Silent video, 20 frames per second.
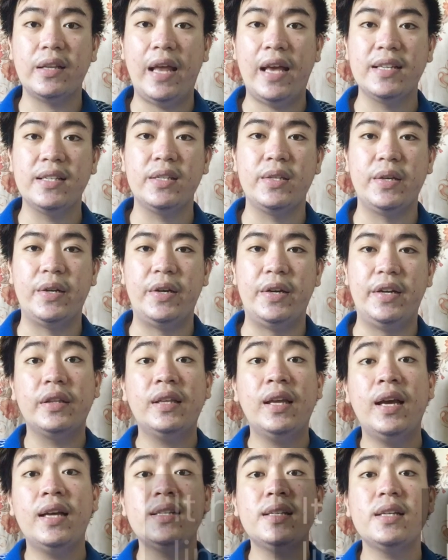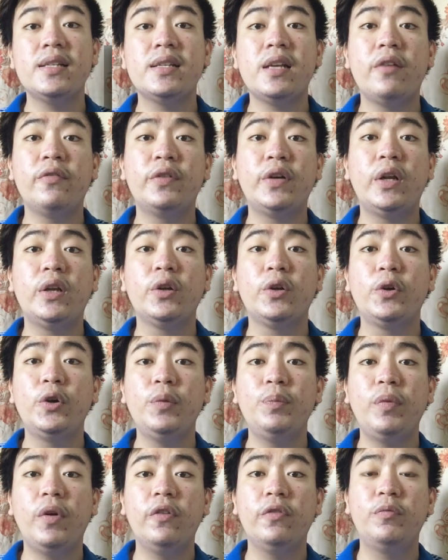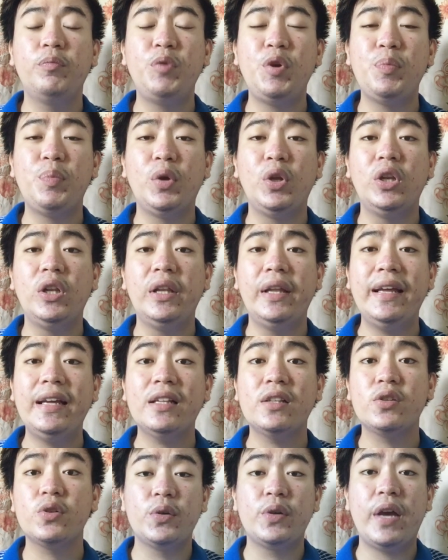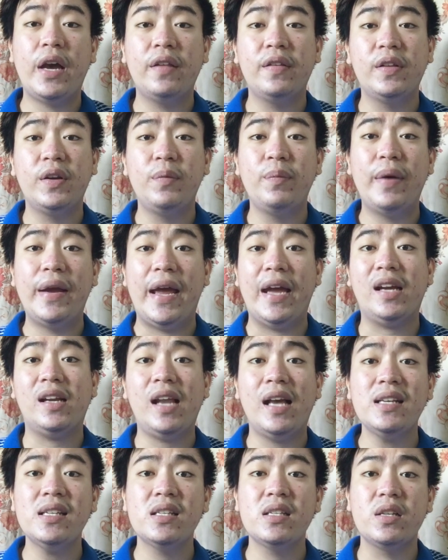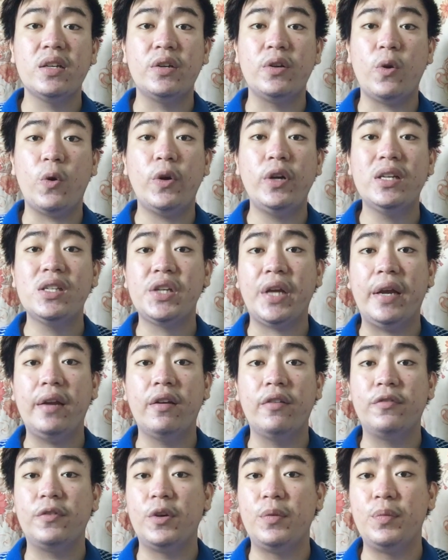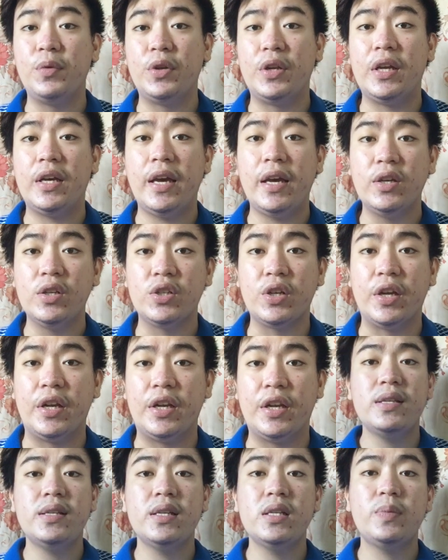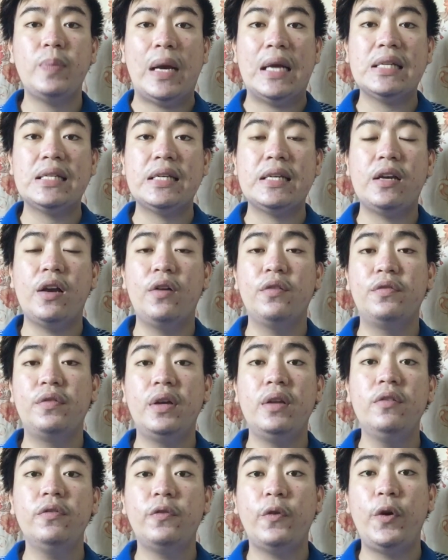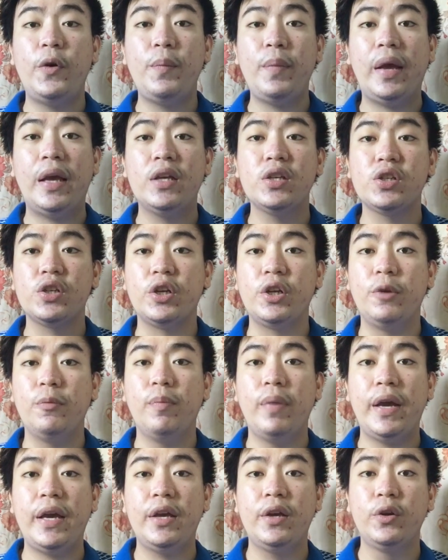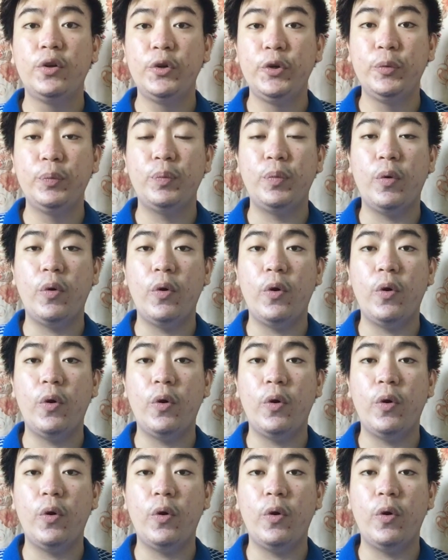cluster. It has a several group of people linked together by a cluster or chain of communication. This is passing of information by group